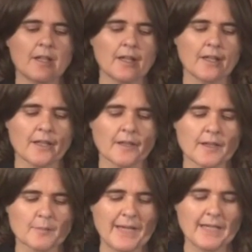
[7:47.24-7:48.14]

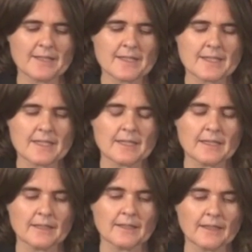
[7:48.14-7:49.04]
the
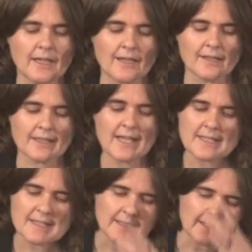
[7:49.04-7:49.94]
Palestinian
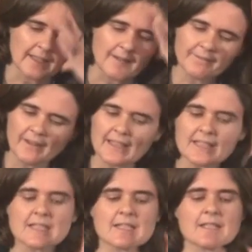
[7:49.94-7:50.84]
case study and our
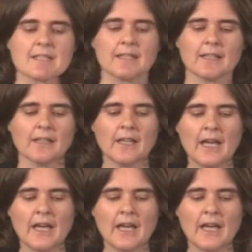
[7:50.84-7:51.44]
findings there,